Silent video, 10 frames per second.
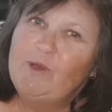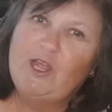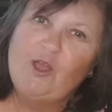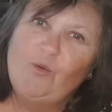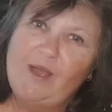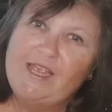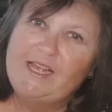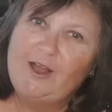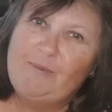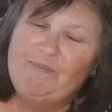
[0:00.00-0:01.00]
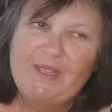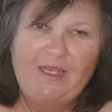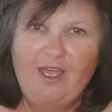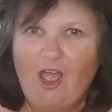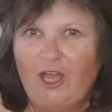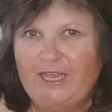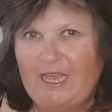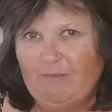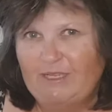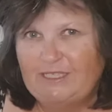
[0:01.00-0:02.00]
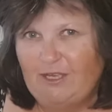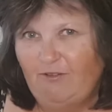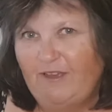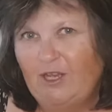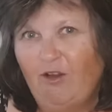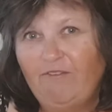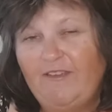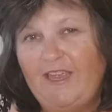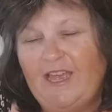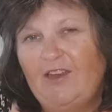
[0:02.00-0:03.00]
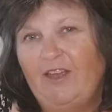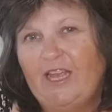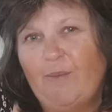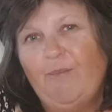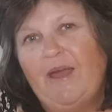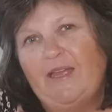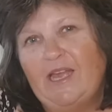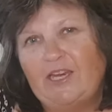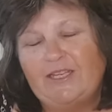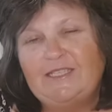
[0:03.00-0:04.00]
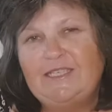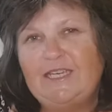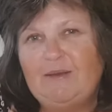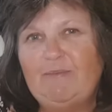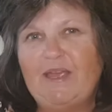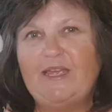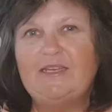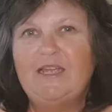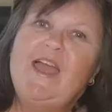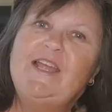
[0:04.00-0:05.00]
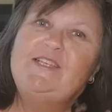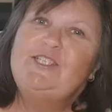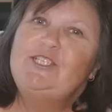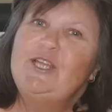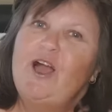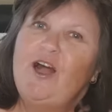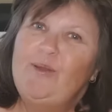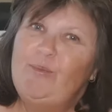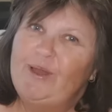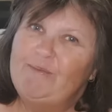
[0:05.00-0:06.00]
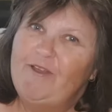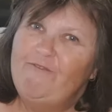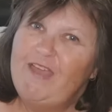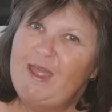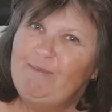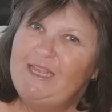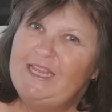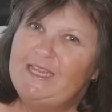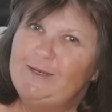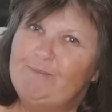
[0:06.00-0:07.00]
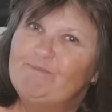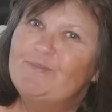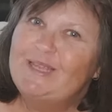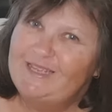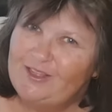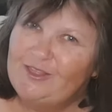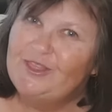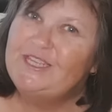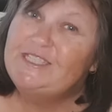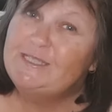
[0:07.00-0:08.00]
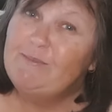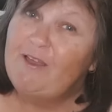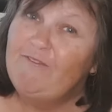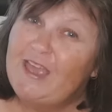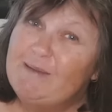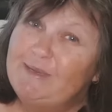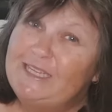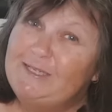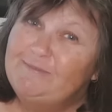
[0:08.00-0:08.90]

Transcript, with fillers: When I wake up, I get myself a coffee and I come back and I sit in bed and I bring my family in. And this is my family.